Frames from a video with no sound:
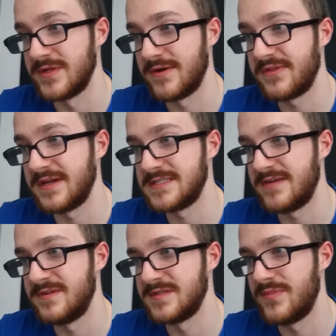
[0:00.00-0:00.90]
I think
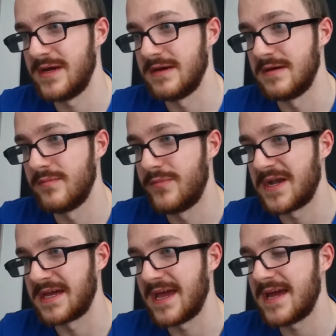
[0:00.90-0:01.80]
Severed is a better better
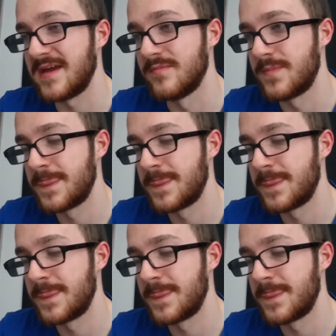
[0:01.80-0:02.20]
game,